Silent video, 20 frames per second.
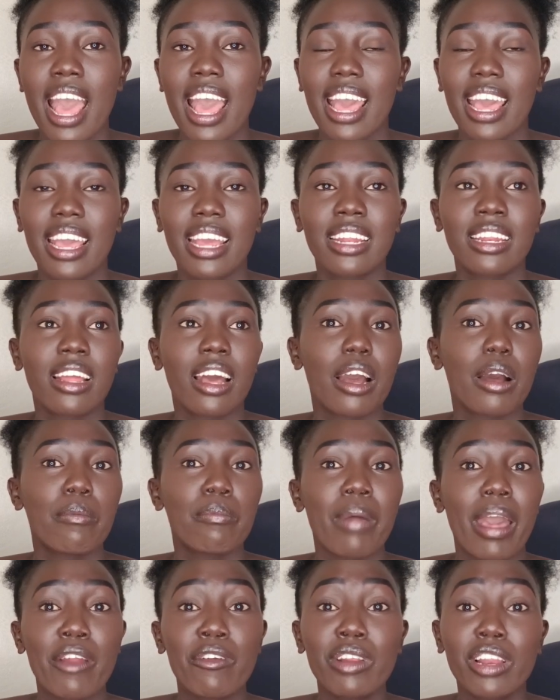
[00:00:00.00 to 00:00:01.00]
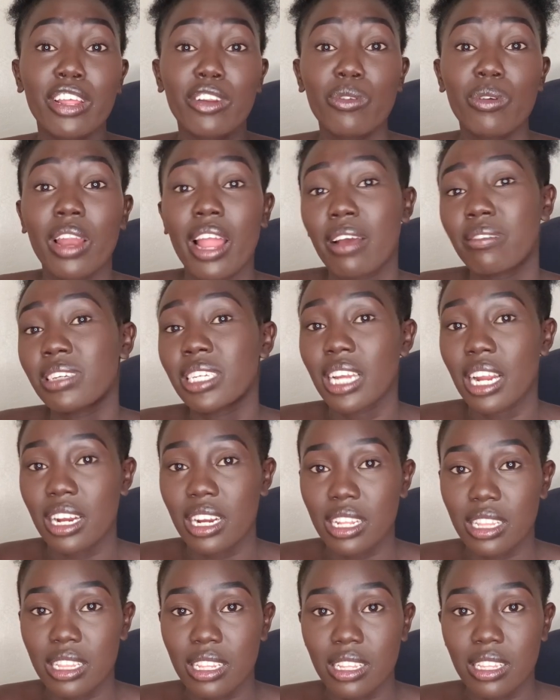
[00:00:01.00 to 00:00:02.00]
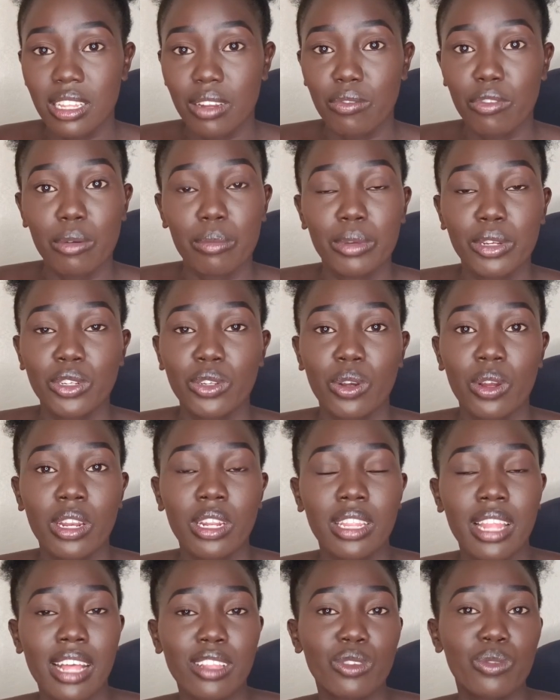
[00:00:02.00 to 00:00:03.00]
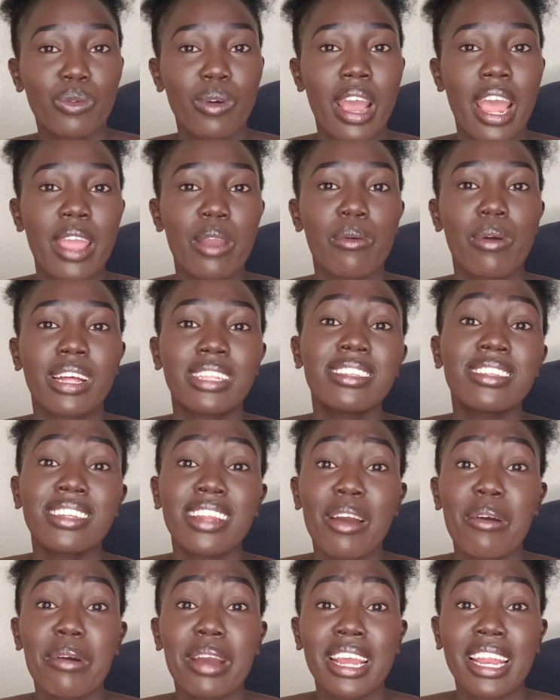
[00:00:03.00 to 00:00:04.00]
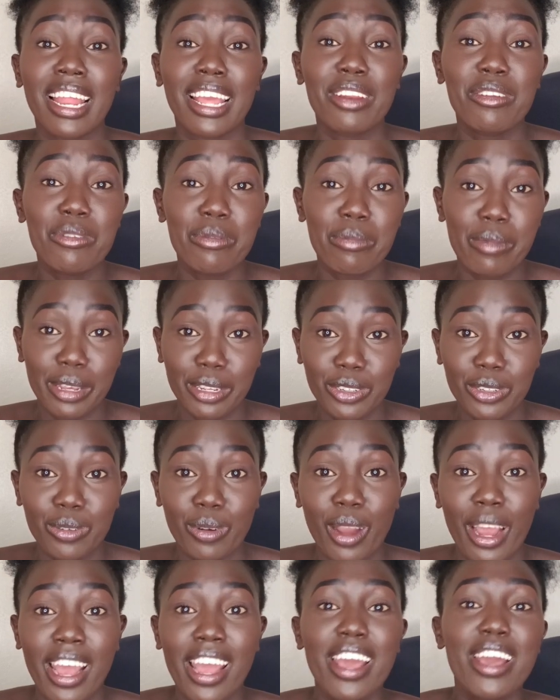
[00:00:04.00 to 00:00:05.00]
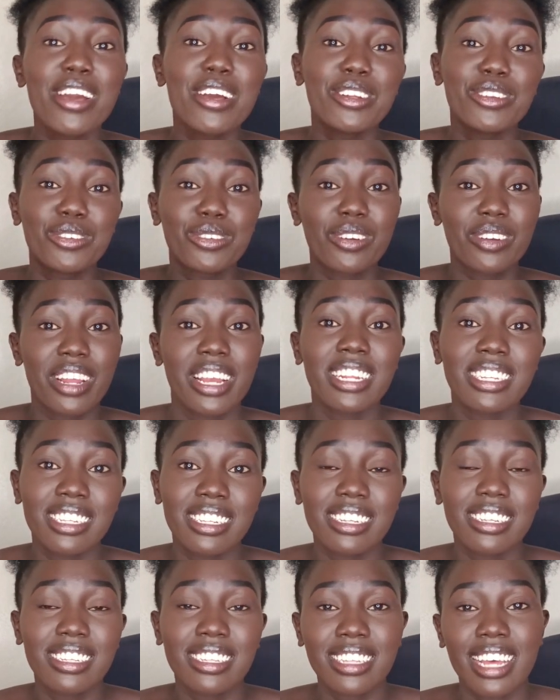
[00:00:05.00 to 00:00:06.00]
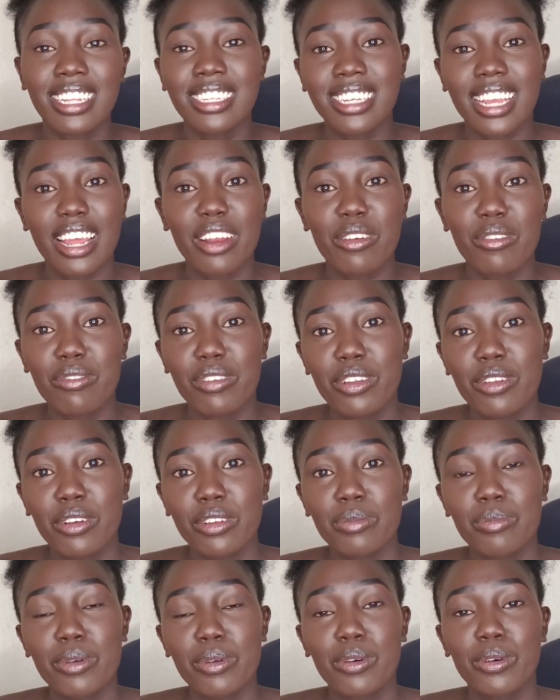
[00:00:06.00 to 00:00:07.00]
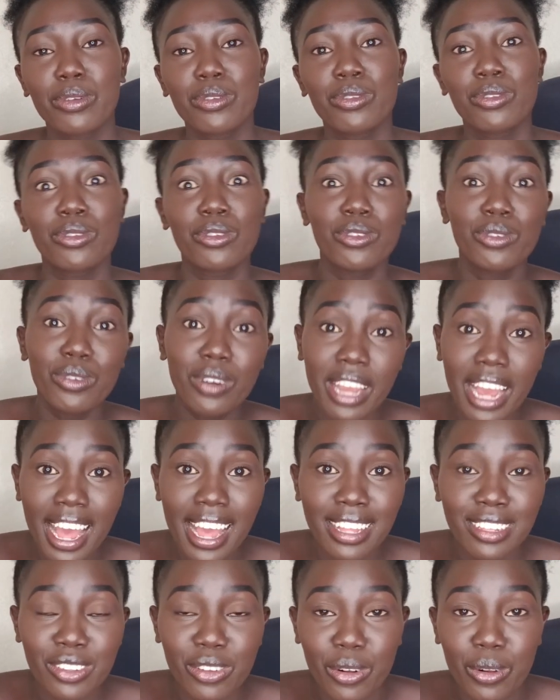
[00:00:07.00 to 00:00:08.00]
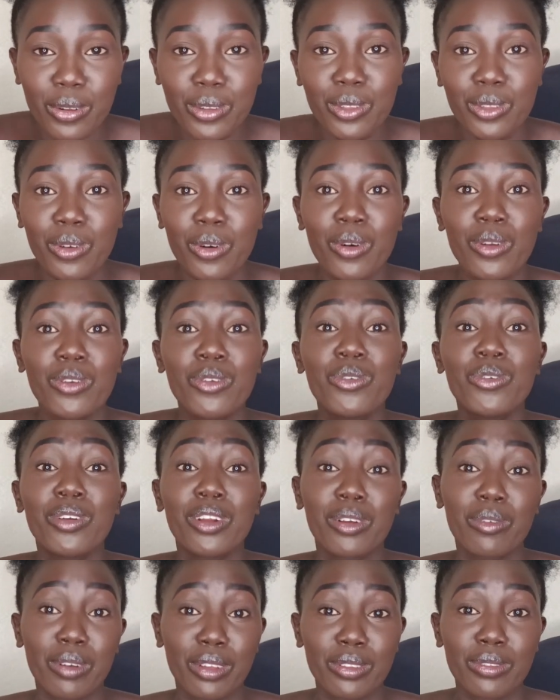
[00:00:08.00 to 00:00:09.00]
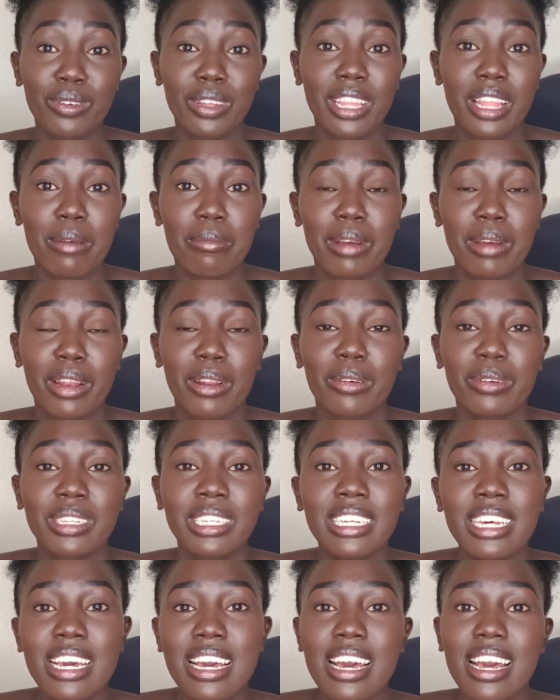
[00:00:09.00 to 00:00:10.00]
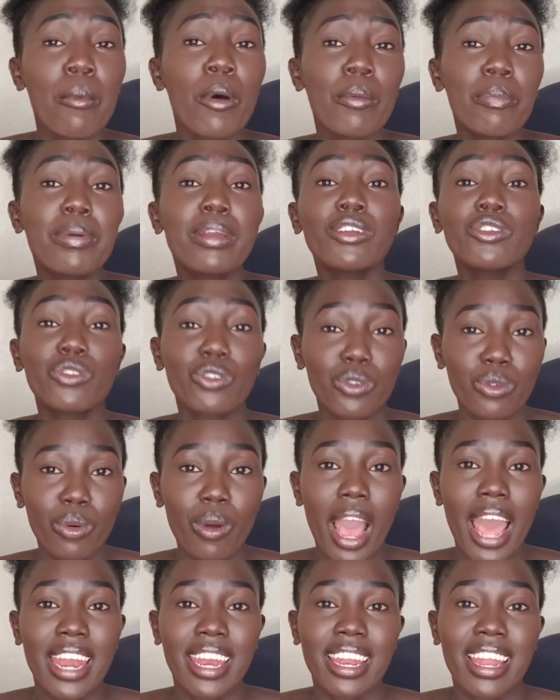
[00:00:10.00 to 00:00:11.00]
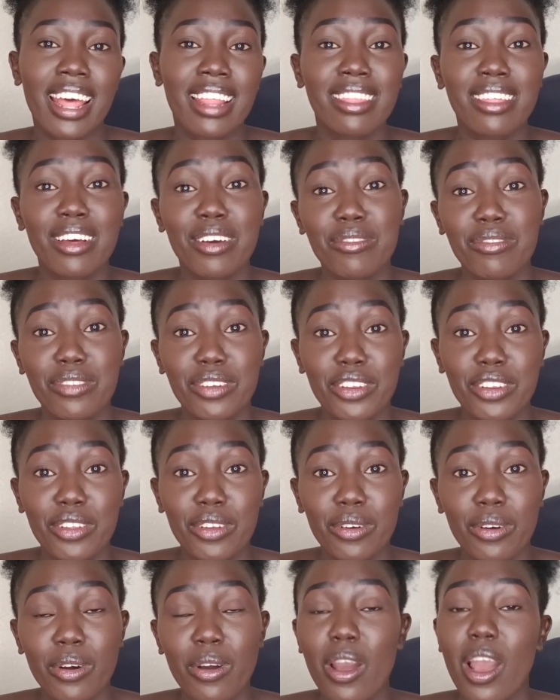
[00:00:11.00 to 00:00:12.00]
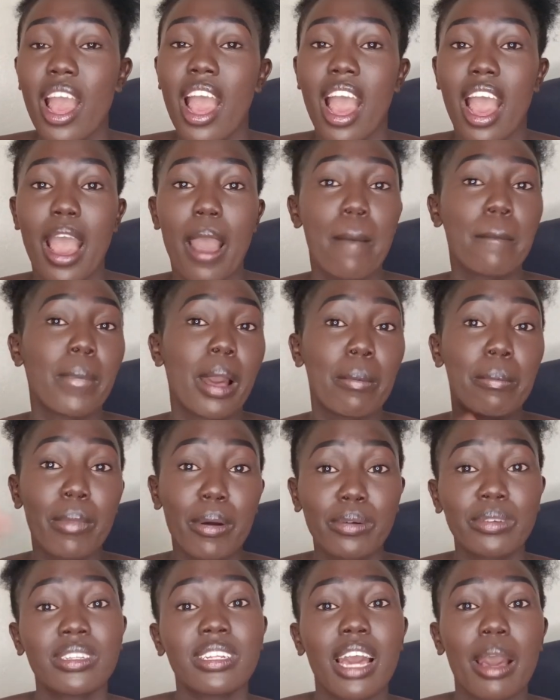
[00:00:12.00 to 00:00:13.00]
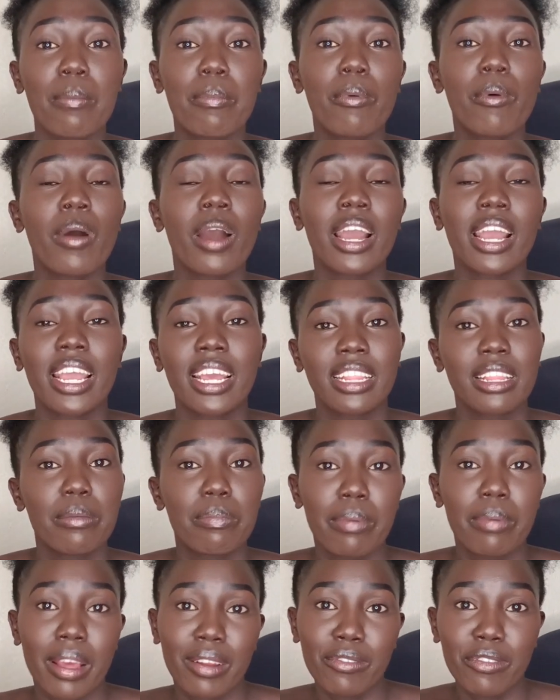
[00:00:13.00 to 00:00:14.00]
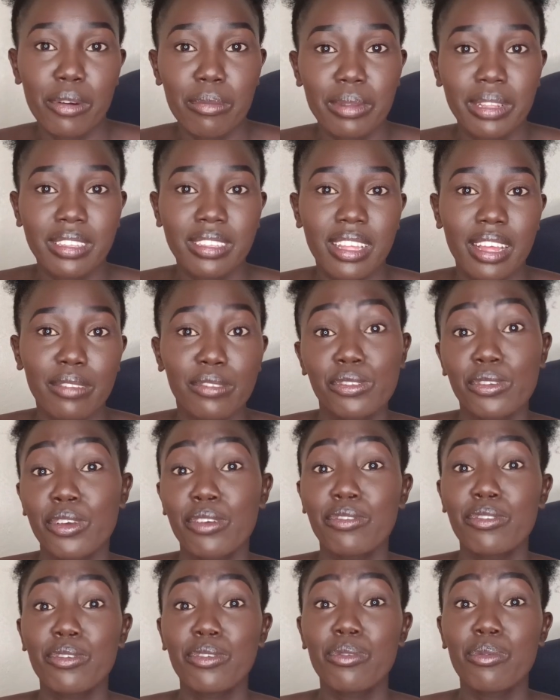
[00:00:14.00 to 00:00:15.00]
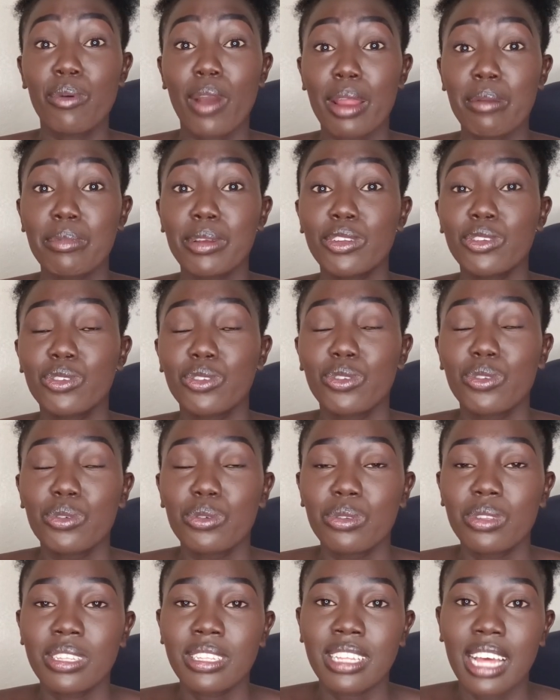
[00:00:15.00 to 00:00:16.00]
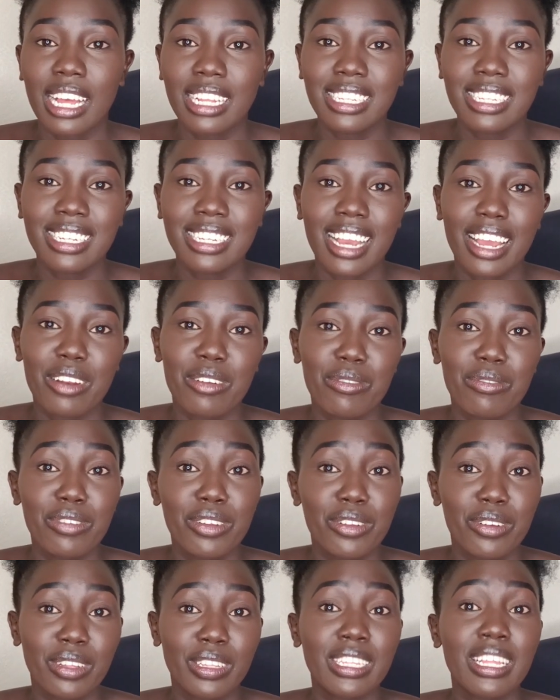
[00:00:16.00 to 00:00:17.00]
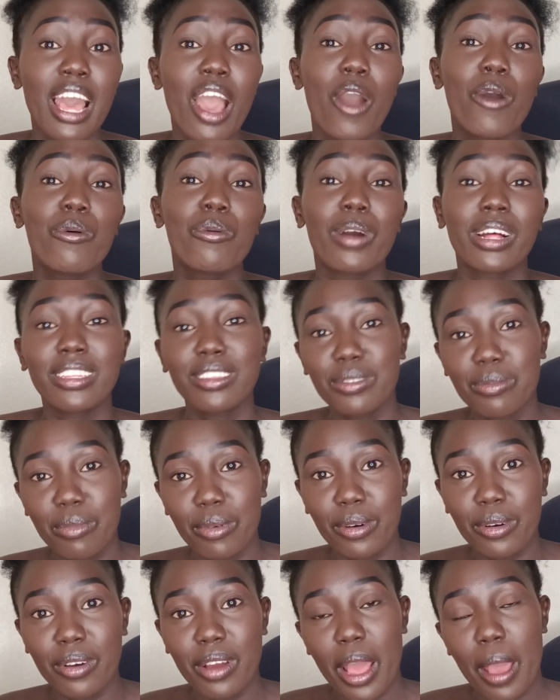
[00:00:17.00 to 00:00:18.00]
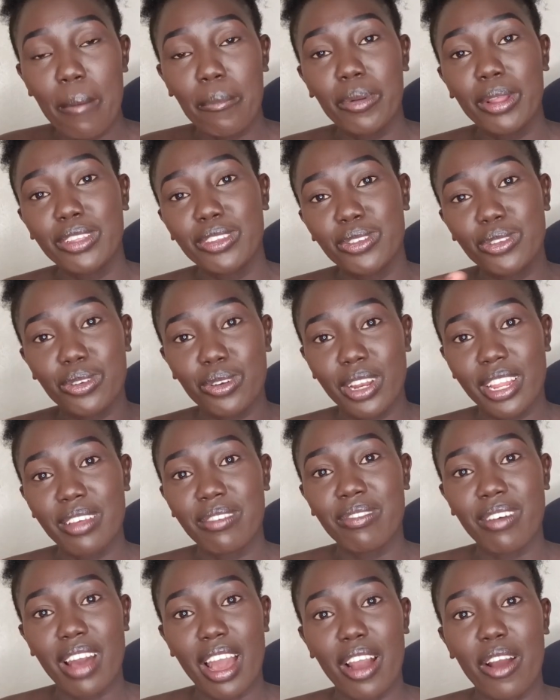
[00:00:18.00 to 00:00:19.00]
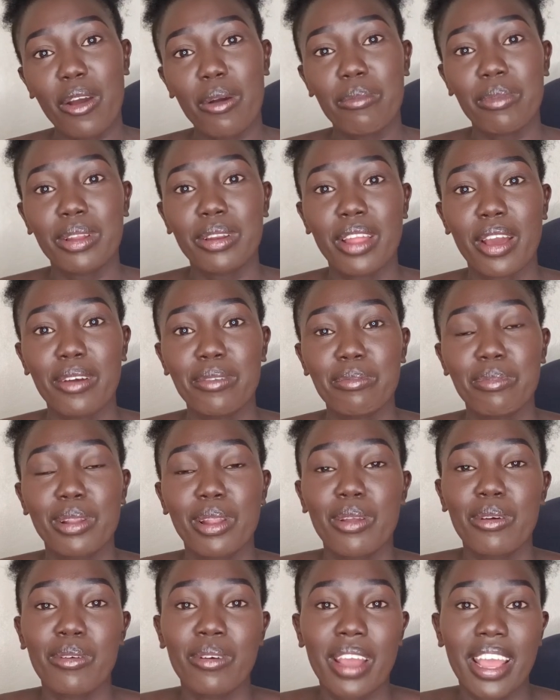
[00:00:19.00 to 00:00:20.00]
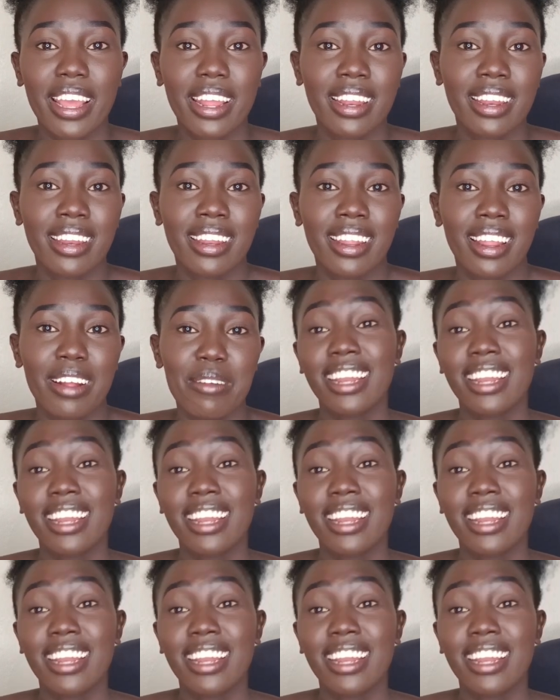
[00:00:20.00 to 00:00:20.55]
And I really do love sharing this information. That's why once in a while I do make sure to create such kind of videos, because you guys also do request for them a lot. I'm hoping to do another video about Upwork and the platform itself. So if you'd want me to do such kind of videos once more, please do leave a comment down below, and